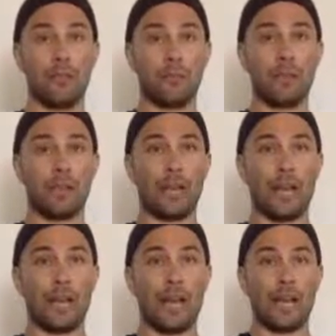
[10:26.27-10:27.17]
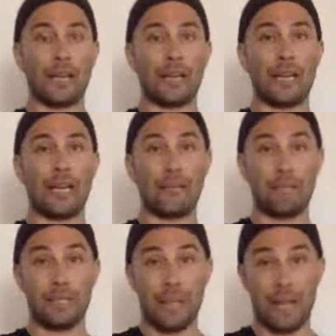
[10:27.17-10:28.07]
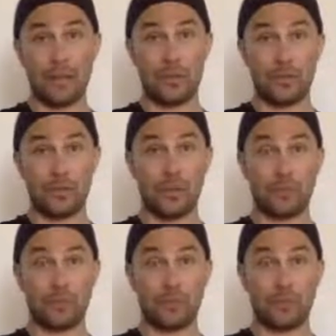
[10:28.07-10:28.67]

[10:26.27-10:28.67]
but I come down to